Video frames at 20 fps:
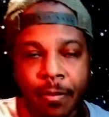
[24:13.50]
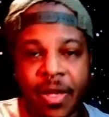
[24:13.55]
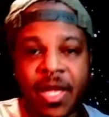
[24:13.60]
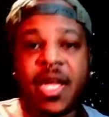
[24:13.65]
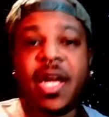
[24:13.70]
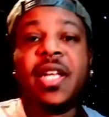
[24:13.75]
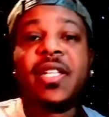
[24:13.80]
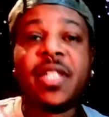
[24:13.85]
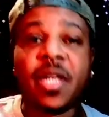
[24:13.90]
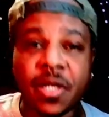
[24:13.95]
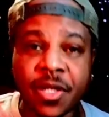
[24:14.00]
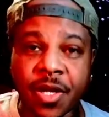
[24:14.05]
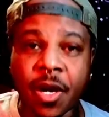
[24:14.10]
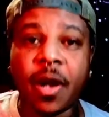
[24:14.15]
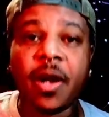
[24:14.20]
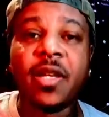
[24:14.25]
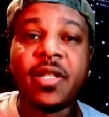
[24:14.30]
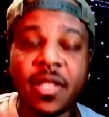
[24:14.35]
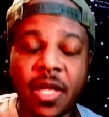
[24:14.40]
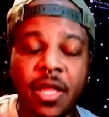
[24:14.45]
because they're
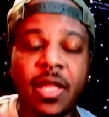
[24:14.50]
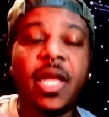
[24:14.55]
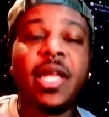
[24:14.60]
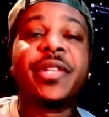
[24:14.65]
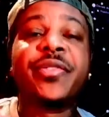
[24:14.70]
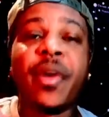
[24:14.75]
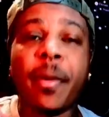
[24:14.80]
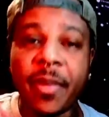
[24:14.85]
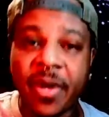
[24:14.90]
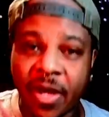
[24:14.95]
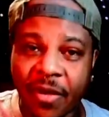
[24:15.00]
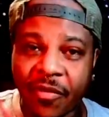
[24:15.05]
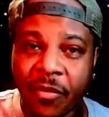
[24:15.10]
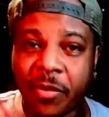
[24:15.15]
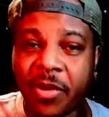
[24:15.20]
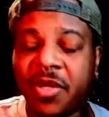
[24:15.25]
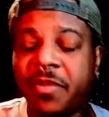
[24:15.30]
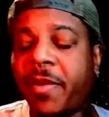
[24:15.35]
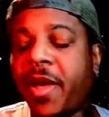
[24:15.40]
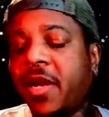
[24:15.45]
starting to see things from a
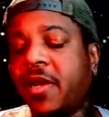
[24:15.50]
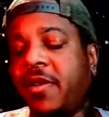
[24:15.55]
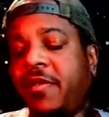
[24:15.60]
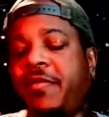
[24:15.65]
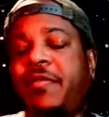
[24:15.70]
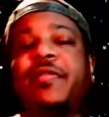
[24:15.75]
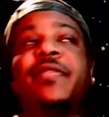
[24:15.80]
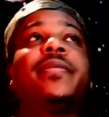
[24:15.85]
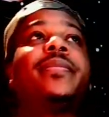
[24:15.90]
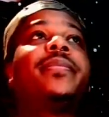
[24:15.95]
different perspective.